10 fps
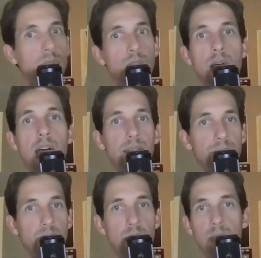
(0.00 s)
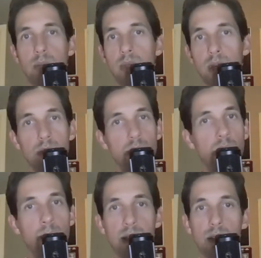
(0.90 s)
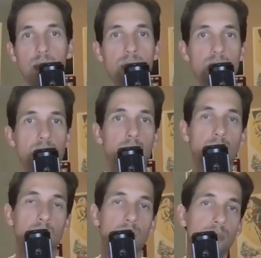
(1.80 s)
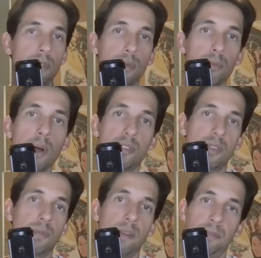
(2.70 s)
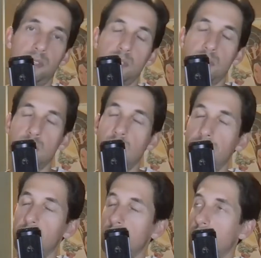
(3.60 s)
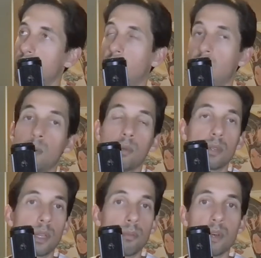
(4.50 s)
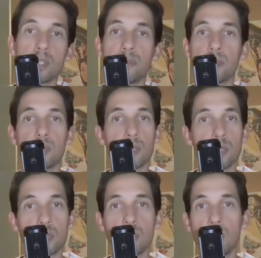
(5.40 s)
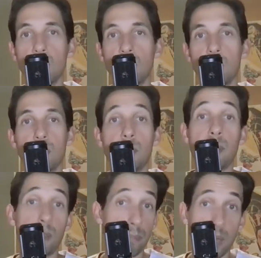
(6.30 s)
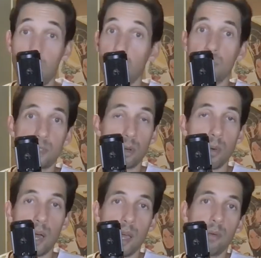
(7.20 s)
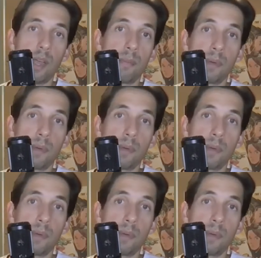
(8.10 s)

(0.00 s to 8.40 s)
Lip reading: a lot of them, I mean, come on, you just look through most of Netflix's stuff and you're like, I don't, you know, most of it just, they make a banger once in a while, right?